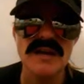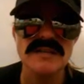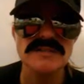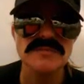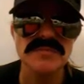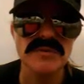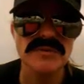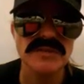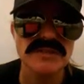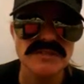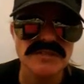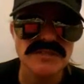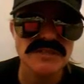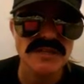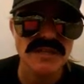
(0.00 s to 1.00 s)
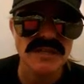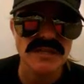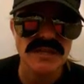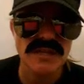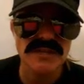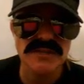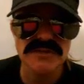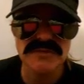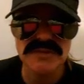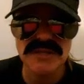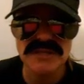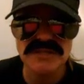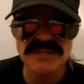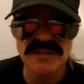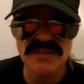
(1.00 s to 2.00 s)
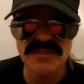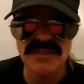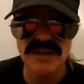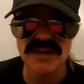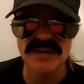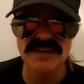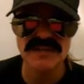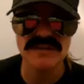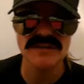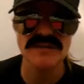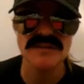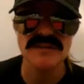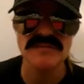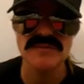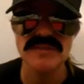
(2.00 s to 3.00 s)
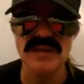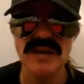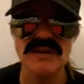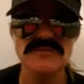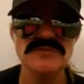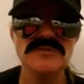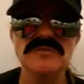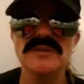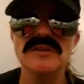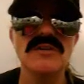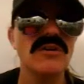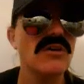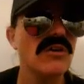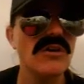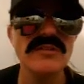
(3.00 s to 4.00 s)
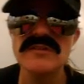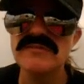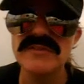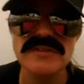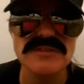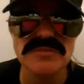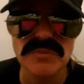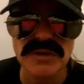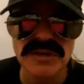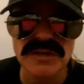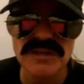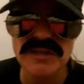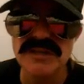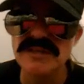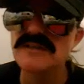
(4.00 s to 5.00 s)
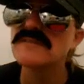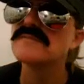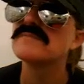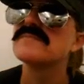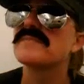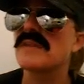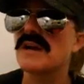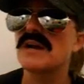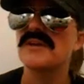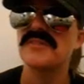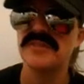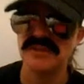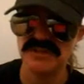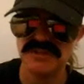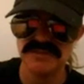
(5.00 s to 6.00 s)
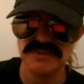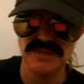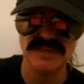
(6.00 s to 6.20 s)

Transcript: exponents. Can you get to there without doing all of this work? I think you